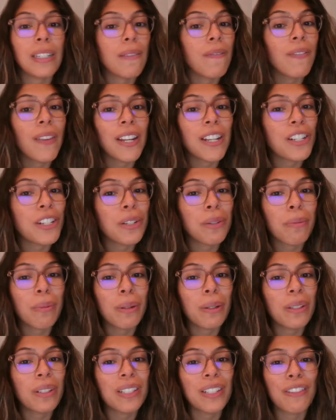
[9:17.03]
some
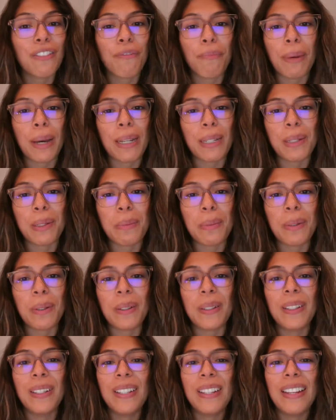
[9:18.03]
vegetables if
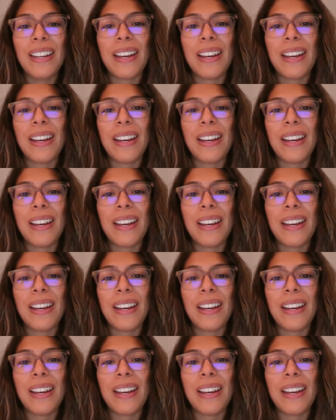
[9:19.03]
possible,